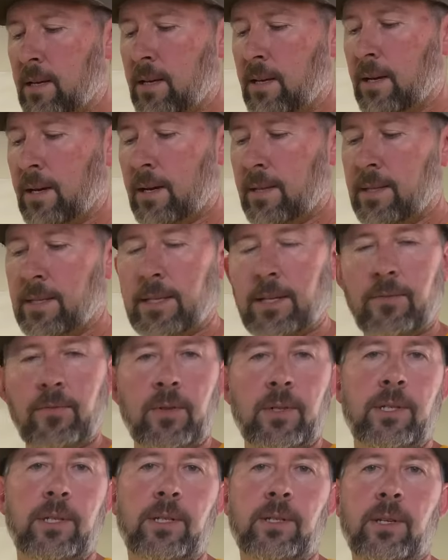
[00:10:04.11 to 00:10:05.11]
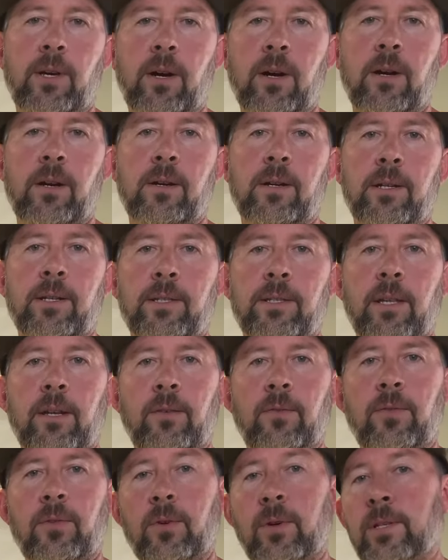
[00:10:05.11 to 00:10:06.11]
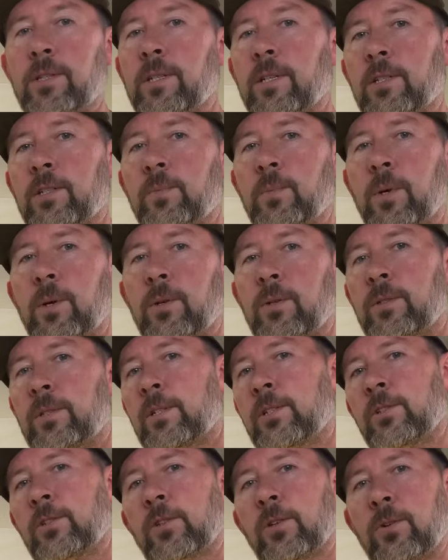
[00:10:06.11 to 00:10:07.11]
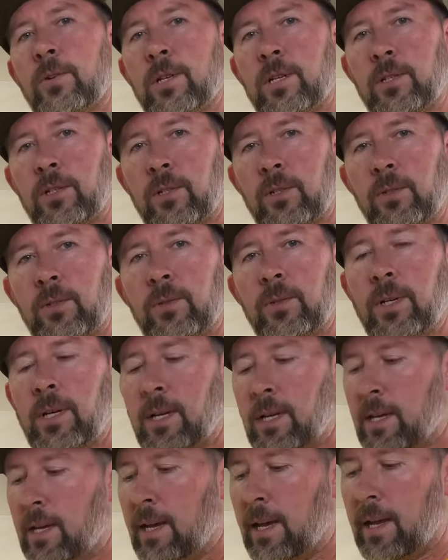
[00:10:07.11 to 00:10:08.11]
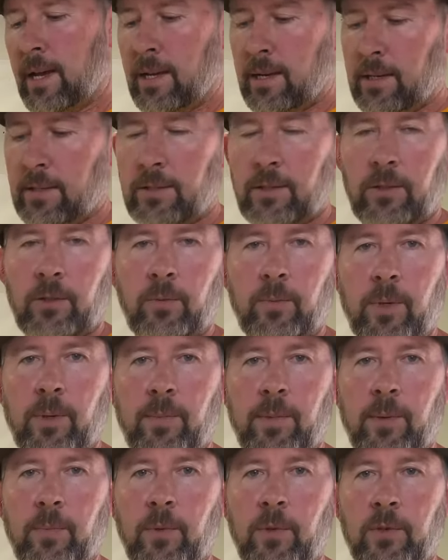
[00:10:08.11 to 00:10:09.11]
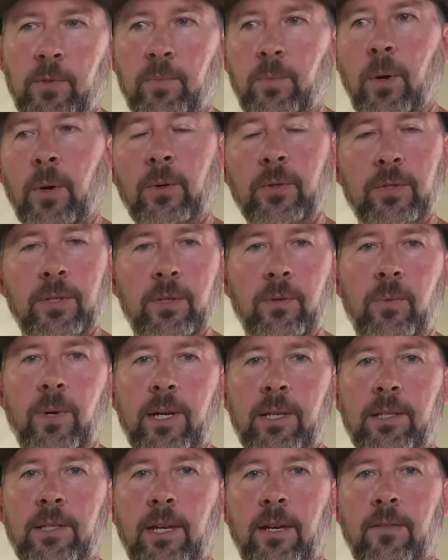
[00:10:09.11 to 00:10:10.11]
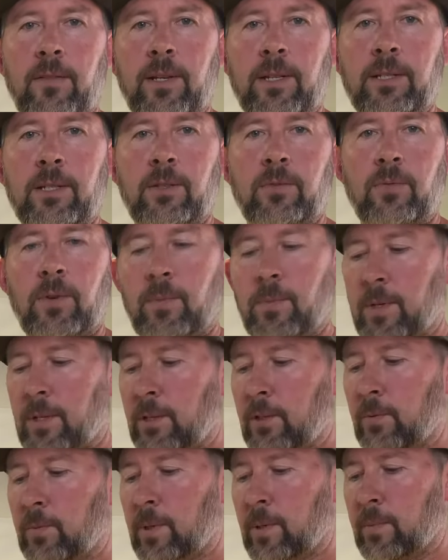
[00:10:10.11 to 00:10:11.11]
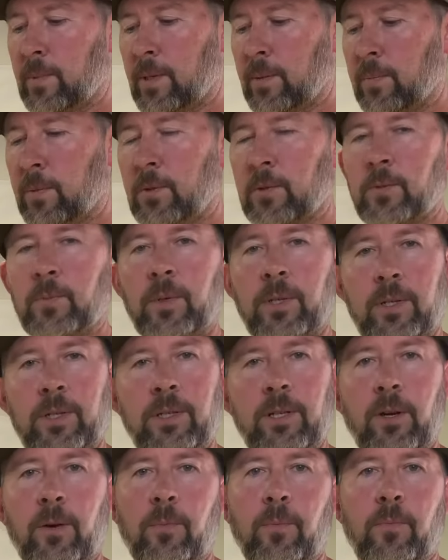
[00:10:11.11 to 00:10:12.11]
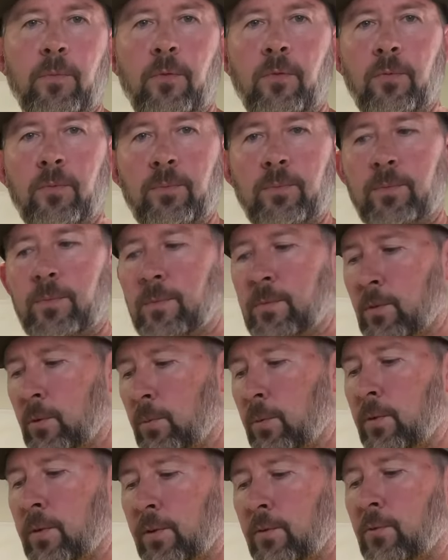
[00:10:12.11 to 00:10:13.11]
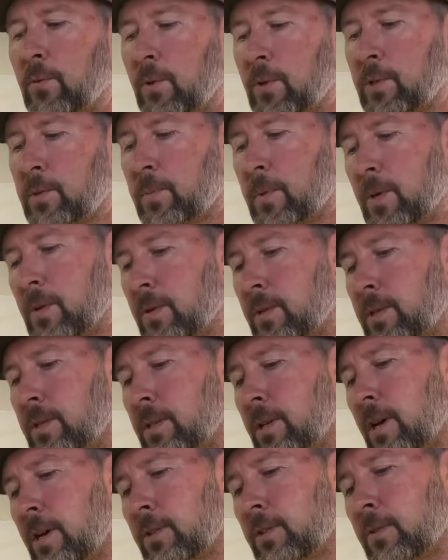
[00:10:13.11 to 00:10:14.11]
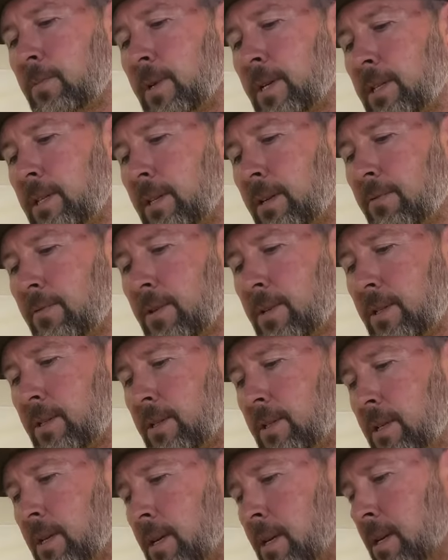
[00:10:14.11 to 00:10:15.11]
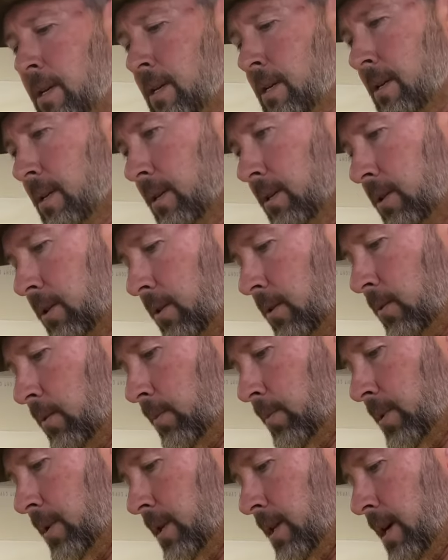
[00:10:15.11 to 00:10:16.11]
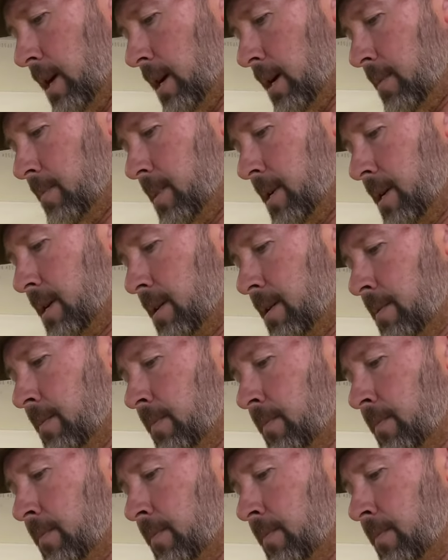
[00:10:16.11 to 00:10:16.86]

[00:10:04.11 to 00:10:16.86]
The differences are, instead of 36 spokes, it's 32, and it's aluminum nipples. Most of the weight savings is from the aluminum nipples, but removing 4 spokes also makes a difference. So we'll put that up here.